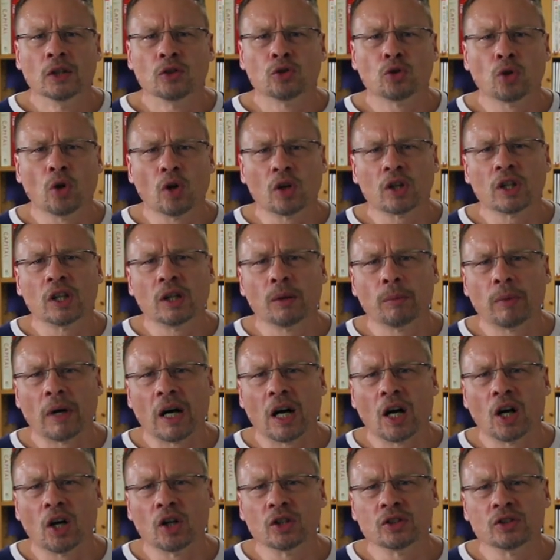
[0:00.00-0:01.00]
talking
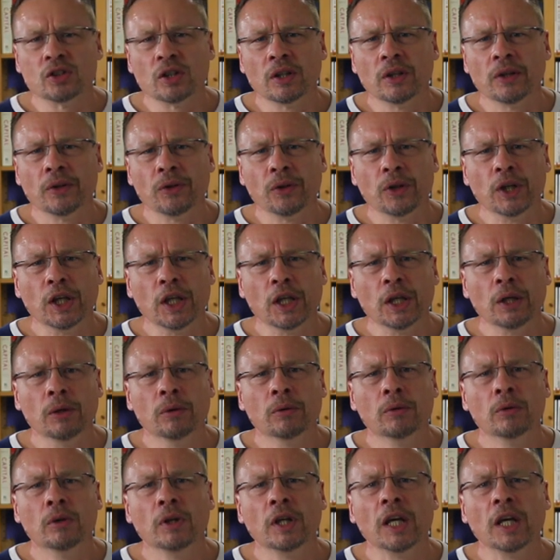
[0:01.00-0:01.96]
about the